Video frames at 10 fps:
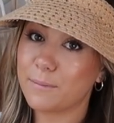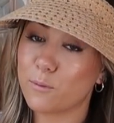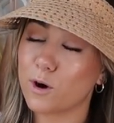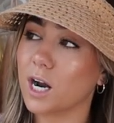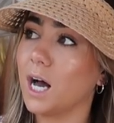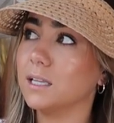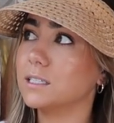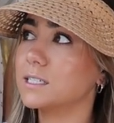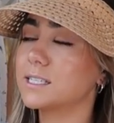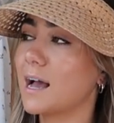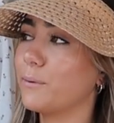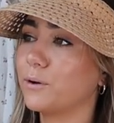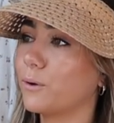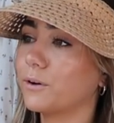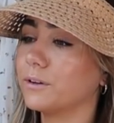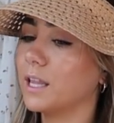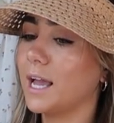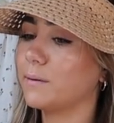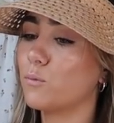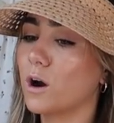came in more colors. I would order
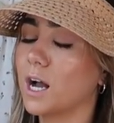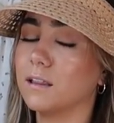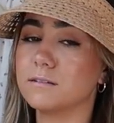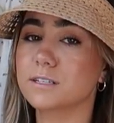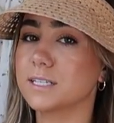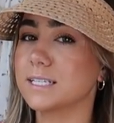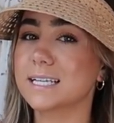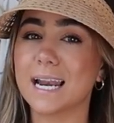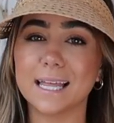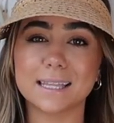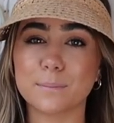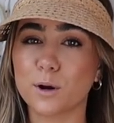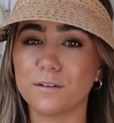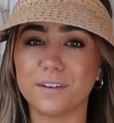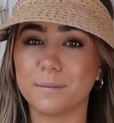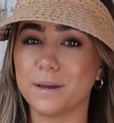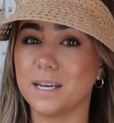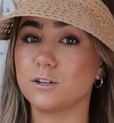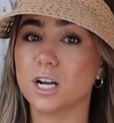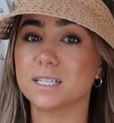like more colors because it's kind of like the perfect
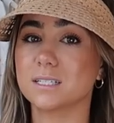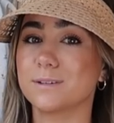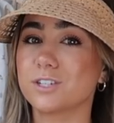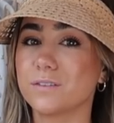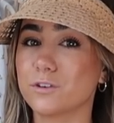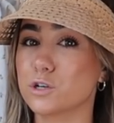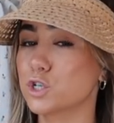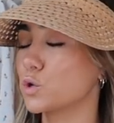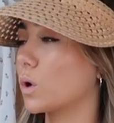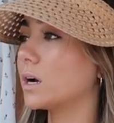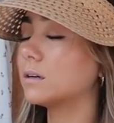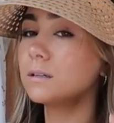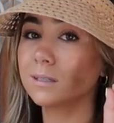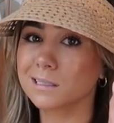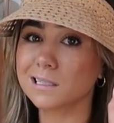midi dress, especially if you're short.